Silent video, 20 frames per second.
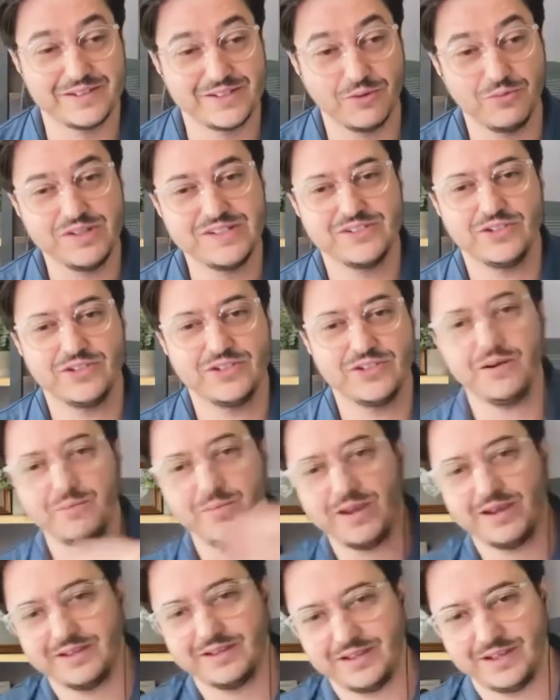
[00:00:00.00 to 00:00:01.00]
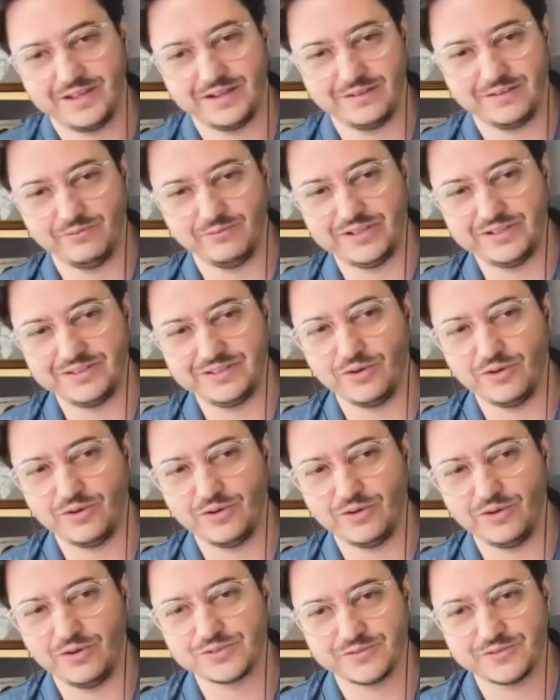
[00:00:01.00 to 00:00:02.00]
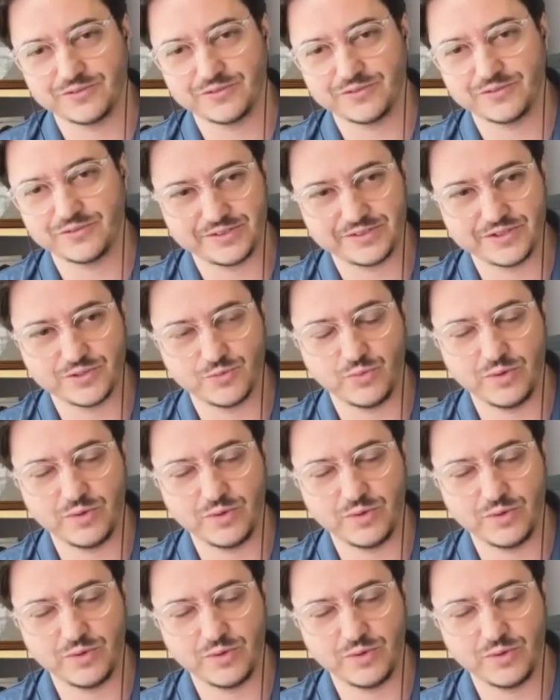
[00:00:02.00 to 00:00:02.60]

So we started back then with all sorts of research.